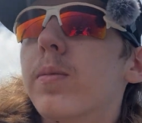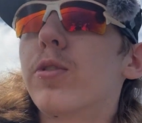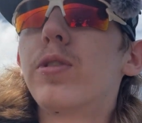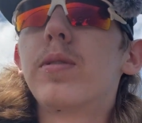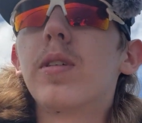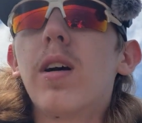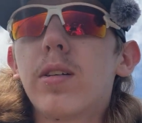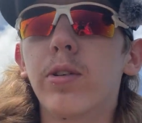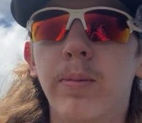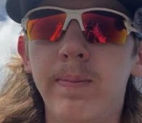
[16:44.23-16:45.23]
just talk
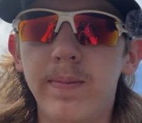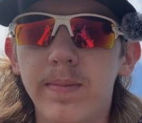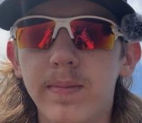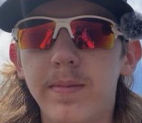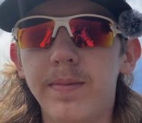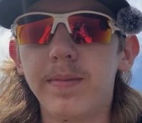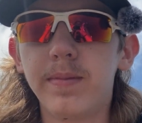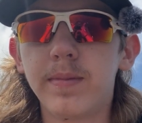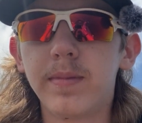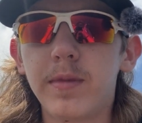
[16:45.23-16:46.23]
to Him.
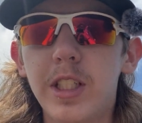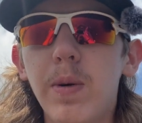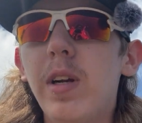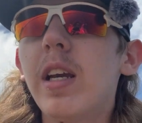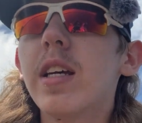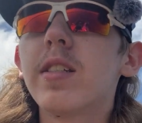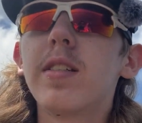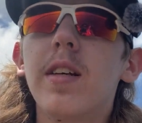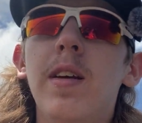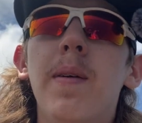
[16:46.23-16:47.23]
See what He has to
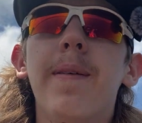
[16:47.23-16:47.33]
say.